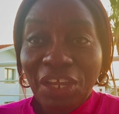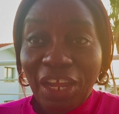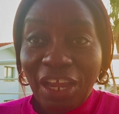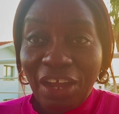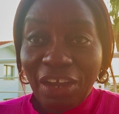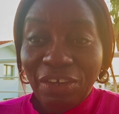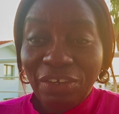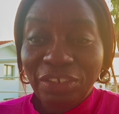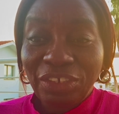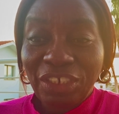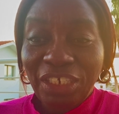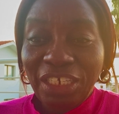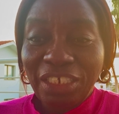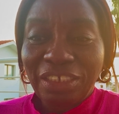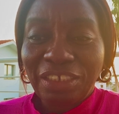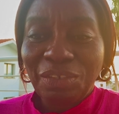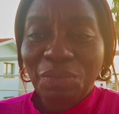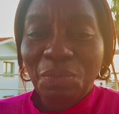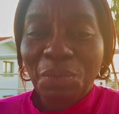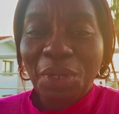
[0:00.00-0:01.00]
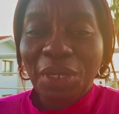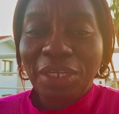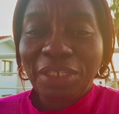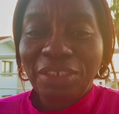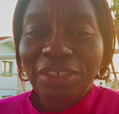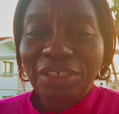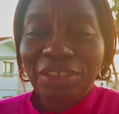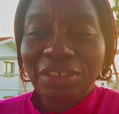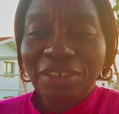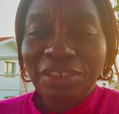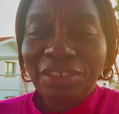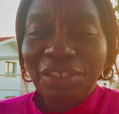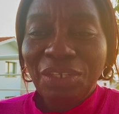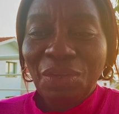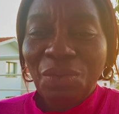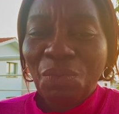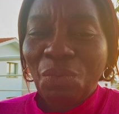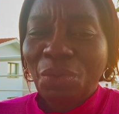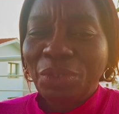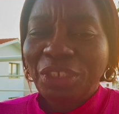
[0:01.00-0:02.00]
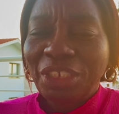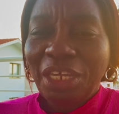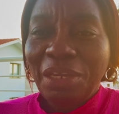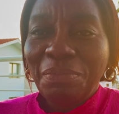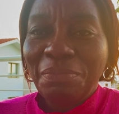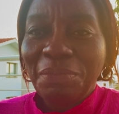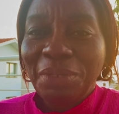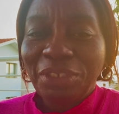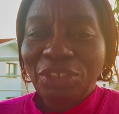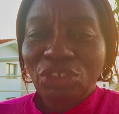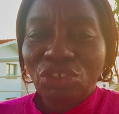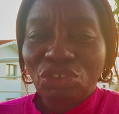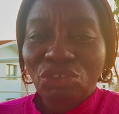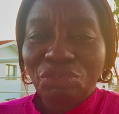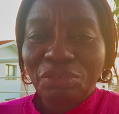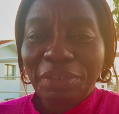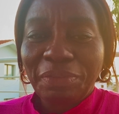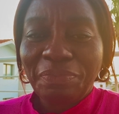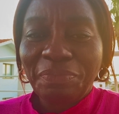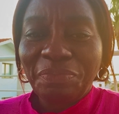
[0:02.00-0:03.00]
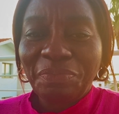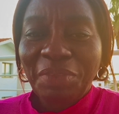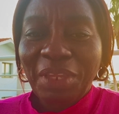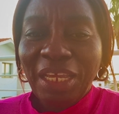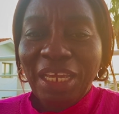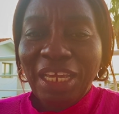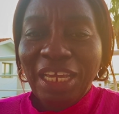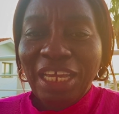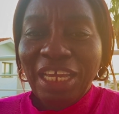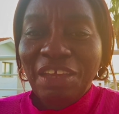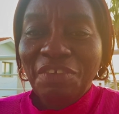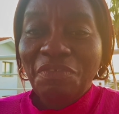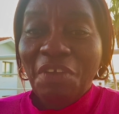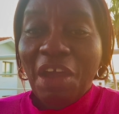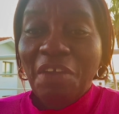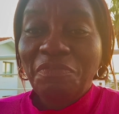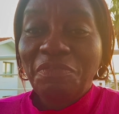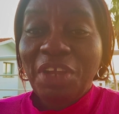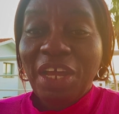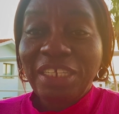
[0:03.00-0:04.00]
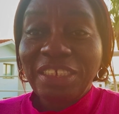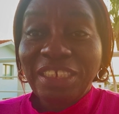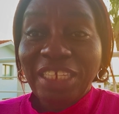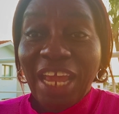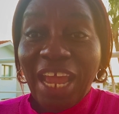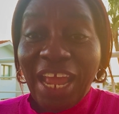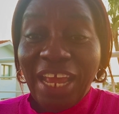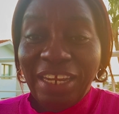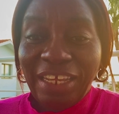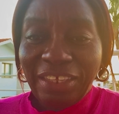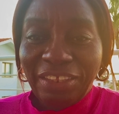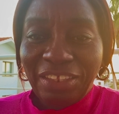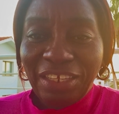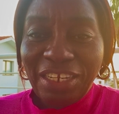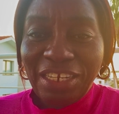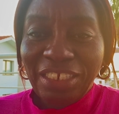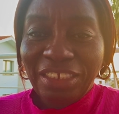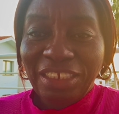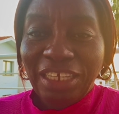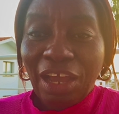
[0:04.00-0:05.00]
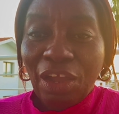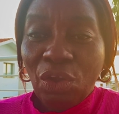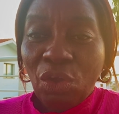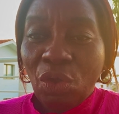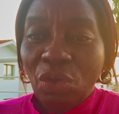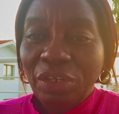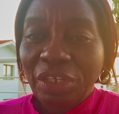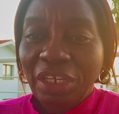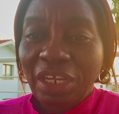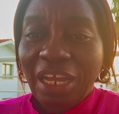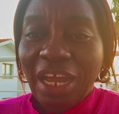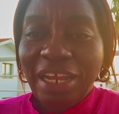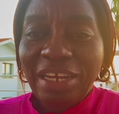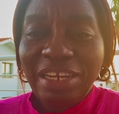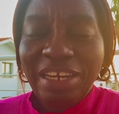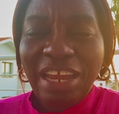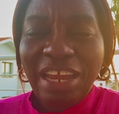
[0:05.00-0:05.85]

God is the Word. What a mystery. If I've learned anything, is that God can